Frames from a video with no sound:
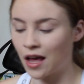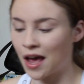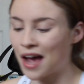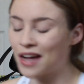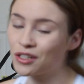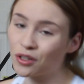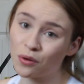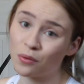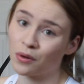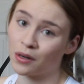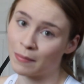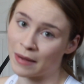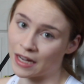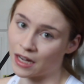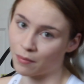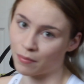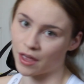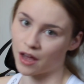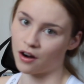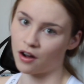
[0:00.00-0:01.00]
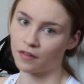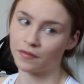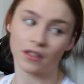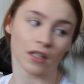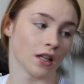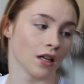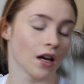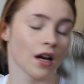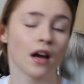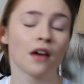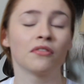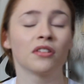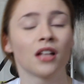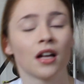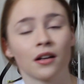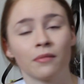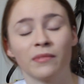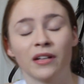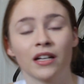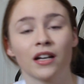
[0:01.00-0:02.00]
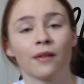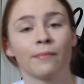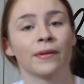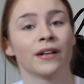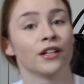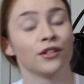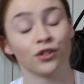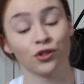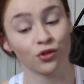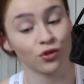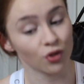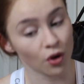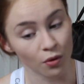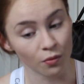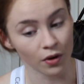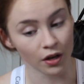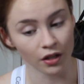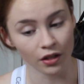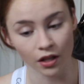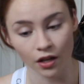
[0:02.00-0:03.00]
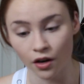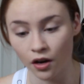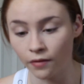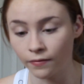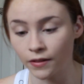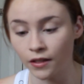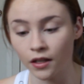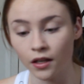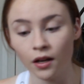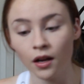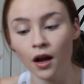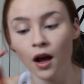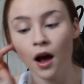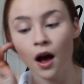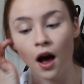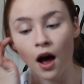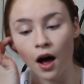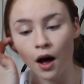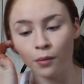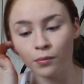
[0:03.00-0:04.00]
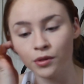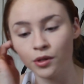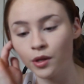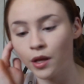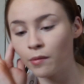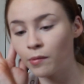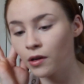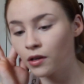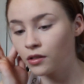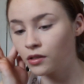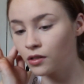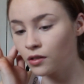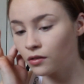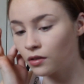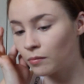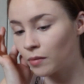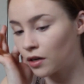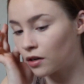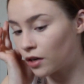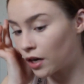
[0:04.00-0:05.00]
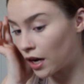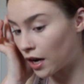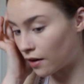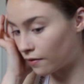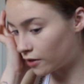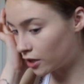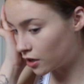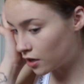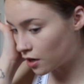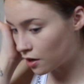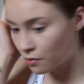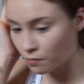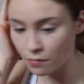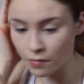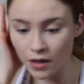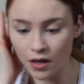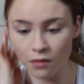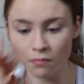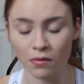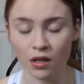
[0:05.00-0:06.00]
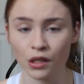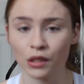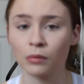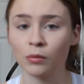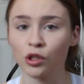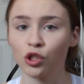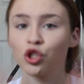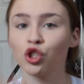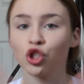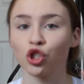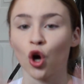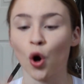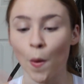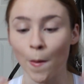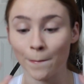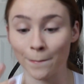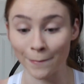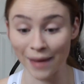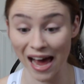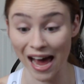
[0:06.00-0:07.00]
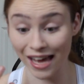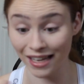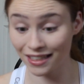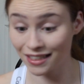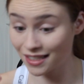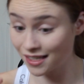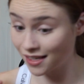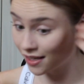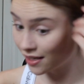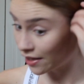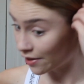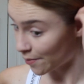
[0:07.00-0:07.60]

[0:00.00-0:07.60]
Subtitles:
I don't wear makeup that often. I have a lot of makeup and I don't wear it that often. So that powder is the only powder I have right now, but it makes me so matte.